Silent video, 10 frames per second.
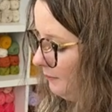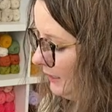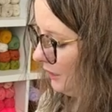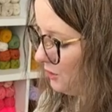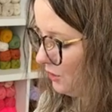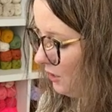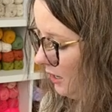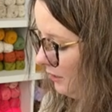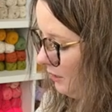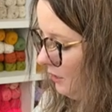because you're
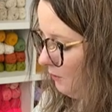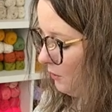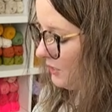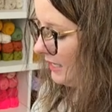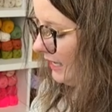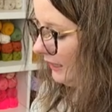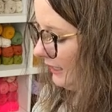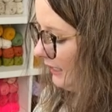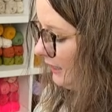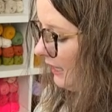not. Most
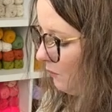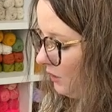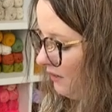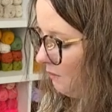likely they wouldn't have